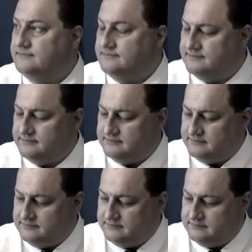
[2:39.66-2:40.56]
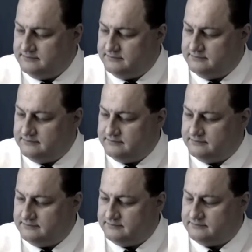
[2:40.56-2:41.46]

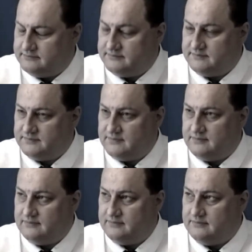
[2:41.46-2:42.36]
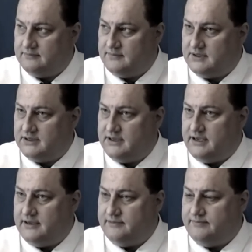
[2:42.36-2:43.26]

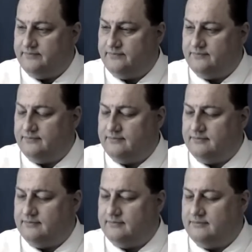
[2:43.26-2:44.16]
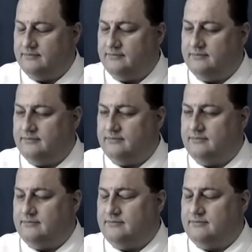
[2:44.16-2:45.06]

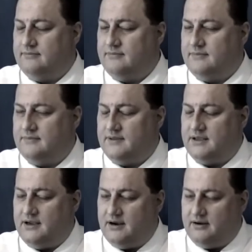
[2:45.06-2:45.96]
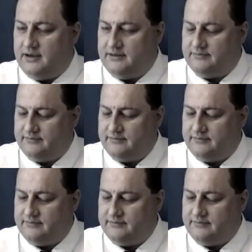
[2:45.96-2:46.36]
Nobody speaks.